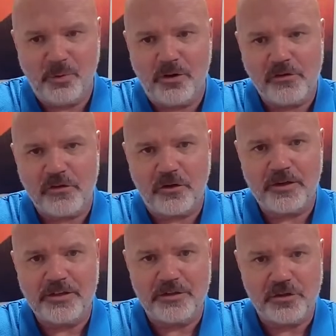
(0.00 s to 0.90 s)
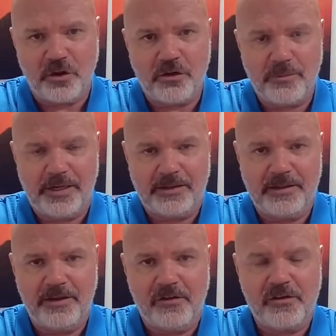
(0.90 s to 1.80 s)
are starting to talk about
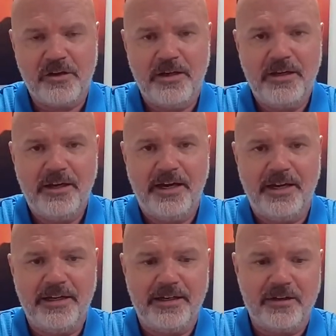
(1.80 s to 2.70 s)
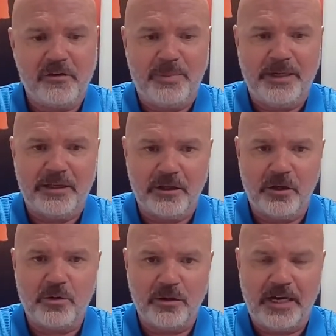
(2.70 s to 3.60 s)
this and it's being
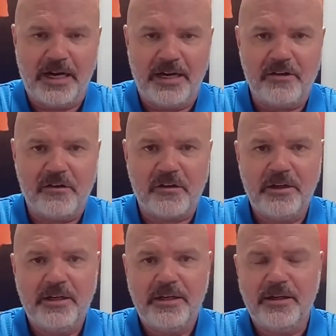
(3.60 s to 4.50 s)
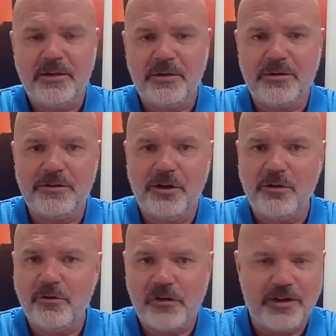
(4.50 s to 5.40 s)
localized,
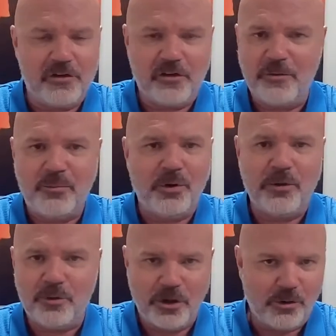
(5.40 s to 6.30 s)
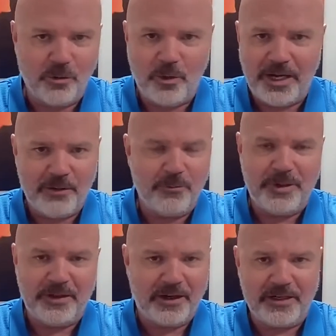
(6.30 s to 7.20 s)
DOGE at some point will go away. It won't
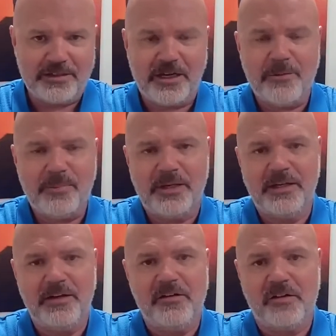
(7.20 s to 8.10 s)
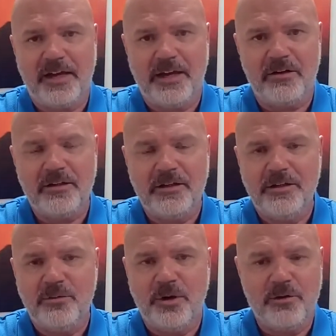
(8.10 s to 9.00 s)
be the hot topic it is now,
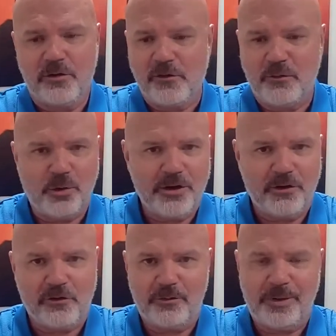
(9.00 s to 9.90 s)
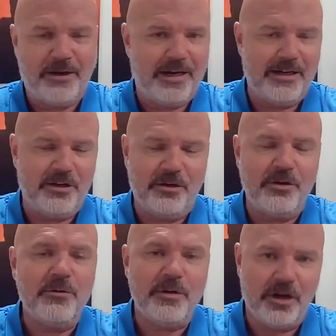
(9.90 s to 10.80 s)
whether it's 4 years from now, 8 years,
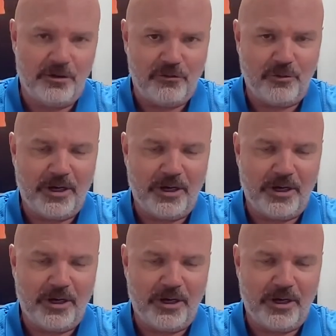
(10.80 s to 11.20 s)
who knows, right?